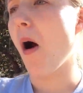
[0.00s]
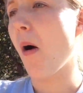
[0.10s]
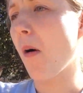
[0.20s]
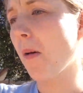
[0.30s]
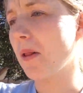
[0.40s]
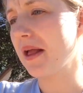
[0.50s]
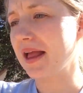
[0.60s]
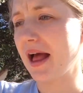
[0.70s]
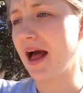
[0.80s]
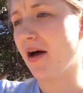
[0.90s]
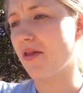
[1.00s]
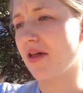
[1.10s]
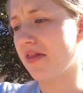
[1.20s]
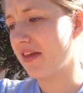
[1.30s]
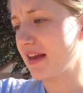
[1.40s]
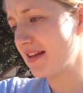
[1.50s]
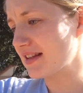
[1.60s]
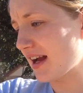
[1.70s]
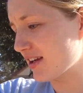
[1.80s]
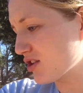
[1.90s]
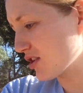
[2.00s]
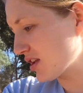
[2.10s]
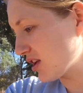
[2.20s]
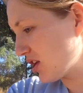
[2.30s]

Holy cow, that thing is actually